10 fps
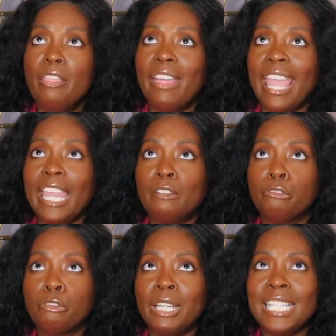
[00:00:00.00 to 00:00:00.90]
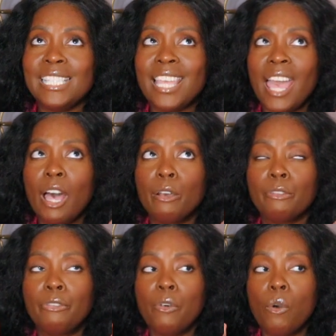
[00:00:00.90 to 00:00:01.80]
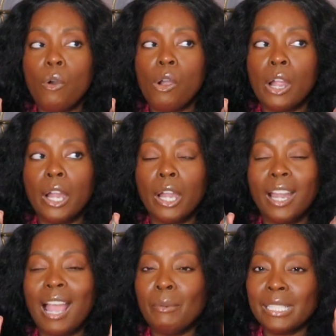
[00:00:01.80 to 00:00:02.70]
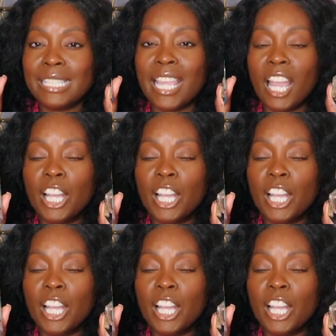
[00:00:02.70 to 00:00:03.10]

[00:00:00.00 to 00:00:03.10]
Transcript: They retailed for, I want to say